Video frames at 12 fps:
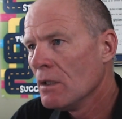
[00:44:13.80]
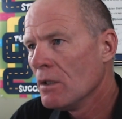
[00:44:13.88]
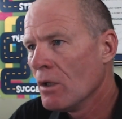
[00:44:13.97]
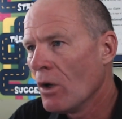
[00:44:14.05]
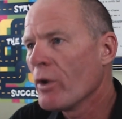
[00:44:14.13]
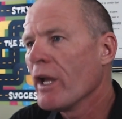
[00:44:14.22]

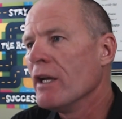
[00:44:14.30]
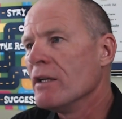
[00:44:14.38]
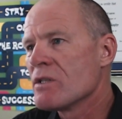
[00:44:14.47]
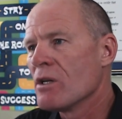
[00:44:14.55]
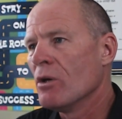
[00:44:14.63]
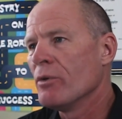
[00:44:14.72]
Okay,
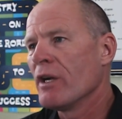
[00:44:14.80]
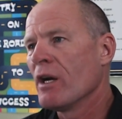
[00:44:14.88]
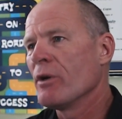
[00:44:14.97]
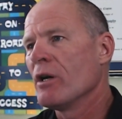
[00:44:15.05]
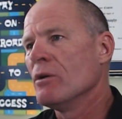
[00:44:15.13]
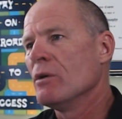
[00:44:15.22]
so there
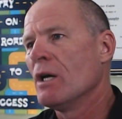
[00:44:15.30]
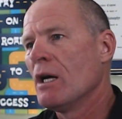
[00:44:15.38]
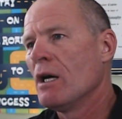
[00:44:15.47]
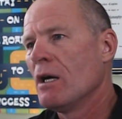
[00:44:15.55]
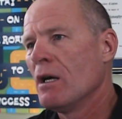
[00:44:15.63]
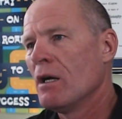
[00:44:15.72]
we
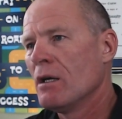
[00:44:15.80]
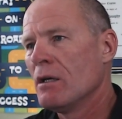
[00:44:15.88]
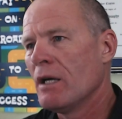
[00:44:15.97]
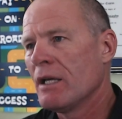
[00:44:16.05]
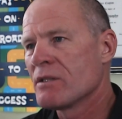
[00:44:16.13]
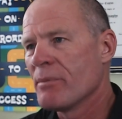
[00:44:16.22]

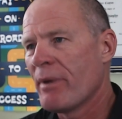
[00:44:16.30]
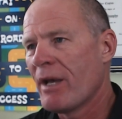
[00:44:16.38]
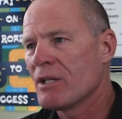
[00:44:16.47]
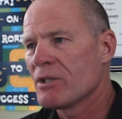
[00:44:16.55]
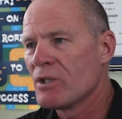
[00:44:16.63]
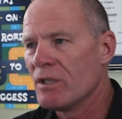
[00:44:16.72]
go.
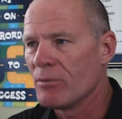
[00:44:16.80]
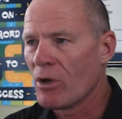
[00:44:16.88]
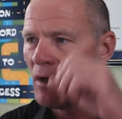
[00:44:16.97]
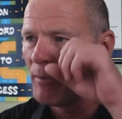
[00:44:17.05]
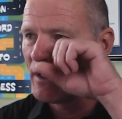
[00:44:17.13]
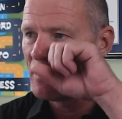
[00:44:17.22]
Sebastian, I'm
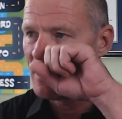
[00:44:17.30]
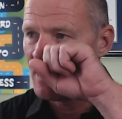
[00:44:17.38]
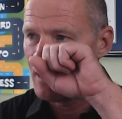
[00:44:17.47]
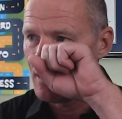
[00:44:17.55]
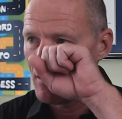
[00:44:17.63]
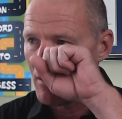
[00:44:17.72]

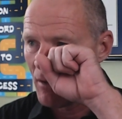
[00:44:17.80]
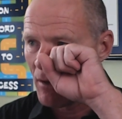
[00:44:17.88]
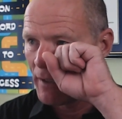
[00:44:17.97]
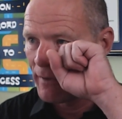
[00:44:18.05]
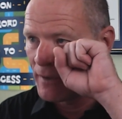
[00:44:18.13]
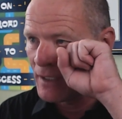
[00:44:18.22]
commenting
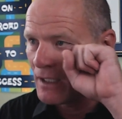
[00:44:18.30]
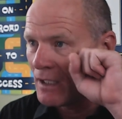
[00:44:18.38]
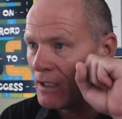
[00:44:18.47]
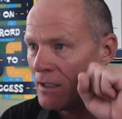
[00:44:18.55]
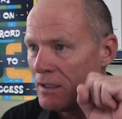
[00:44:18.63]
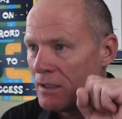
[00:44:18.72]
on
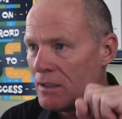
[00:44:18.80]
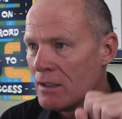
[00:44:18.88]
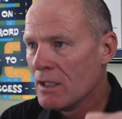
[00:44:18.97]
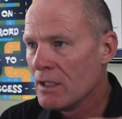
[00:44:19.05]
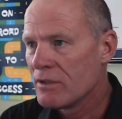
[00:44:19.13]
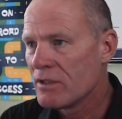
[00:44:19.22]
the
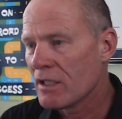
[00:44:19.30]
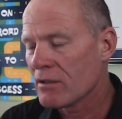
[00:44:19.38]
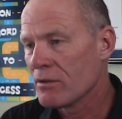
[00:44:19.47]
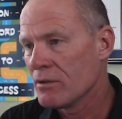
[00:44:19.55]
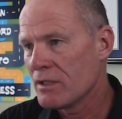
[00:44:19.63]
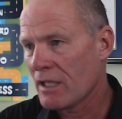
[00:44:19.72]

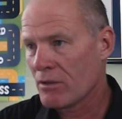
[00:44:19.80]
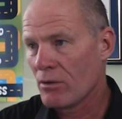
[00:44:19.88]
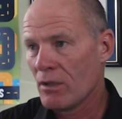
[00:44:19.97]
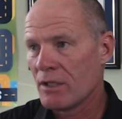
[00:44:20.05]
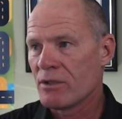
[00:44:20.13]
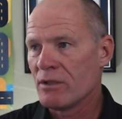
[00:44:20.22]

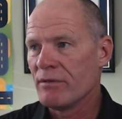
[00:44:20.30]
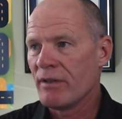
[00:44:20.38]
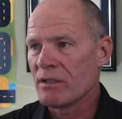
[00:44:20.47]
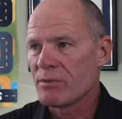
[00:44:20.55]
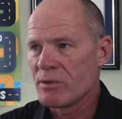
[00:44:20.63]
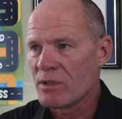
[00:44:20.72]
technological
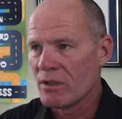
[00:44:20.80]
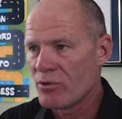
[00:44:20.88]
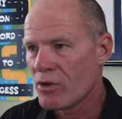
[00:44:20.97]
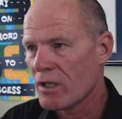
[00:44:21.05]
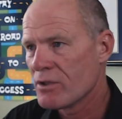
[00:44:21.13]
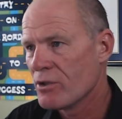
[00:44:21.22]
advancements on
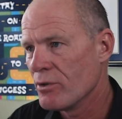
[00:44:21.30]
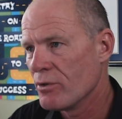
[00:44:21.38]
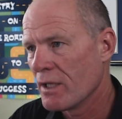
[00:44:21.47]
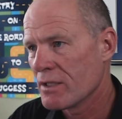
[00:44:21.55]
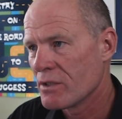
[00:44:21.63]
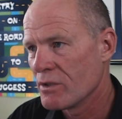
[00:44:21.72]
trucks. You
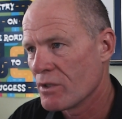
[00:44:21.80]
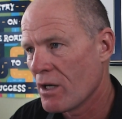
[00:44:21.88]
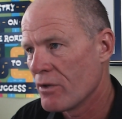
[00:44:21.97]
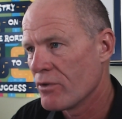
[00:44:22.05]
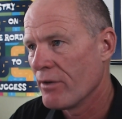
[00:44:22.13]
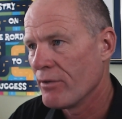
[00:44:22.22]
dressed as
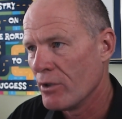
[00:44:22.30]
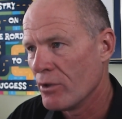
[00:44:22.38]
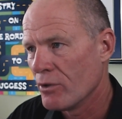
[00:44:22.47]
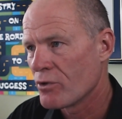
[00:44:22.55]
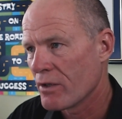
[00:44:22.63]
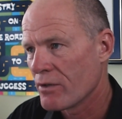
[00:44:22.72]
car driver. I
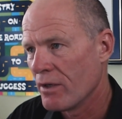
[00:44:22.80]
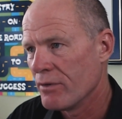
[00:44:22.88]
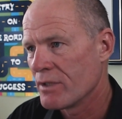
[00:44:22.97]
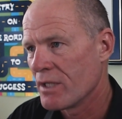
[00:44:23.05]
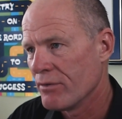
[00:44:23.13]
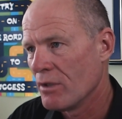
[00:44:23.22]
know truck
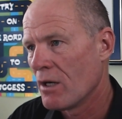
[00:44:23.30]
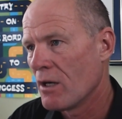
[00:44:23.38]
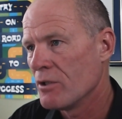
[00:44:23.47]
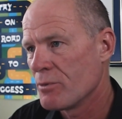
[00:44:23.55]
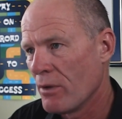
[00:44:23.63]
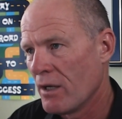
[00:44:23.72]
drivers have
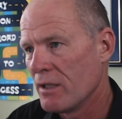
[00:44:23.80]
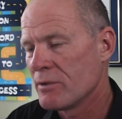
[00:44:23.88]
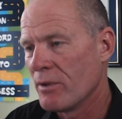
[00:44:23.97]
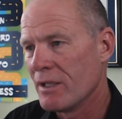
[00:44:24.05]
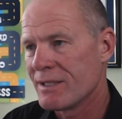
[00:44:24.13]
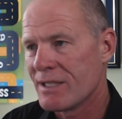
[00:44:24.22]
large blind
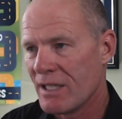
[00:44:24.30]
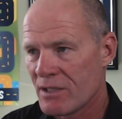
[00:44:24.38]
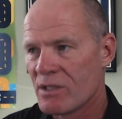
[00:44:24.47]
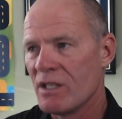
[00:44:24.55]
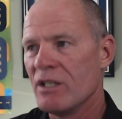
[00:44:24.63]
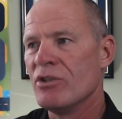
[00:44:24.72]
spots.
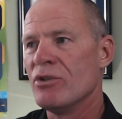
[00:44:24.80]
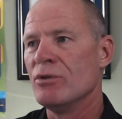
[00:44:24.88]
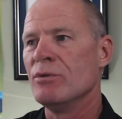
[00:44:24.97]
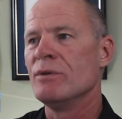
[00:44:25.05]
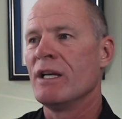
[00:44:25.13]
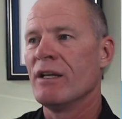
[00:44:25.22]
Yes, they
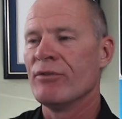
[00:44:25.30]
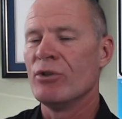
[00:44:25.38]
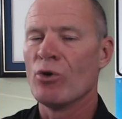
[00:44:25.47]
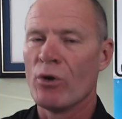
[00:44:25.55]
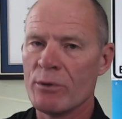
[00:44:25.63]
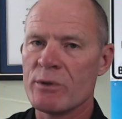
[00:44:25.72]
do. They have
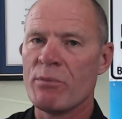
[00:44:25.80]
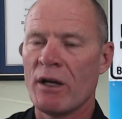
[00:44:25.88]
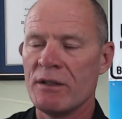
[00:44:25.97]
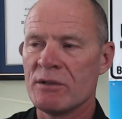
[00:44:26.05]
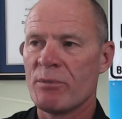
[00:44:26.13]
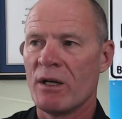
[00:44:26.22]
enormous
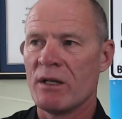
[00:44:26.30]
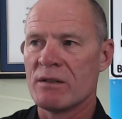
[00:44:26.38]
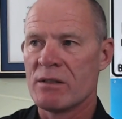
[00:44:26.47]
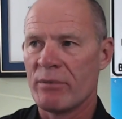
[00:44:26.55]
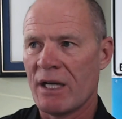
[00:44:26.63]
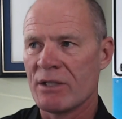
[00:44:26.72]
blind spots,
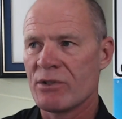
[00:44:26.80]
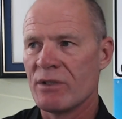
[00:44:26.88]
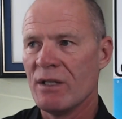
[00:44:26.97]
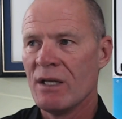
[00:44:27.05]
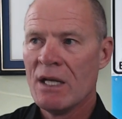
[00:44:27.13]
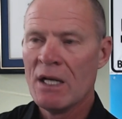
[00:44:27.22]
Sebastian.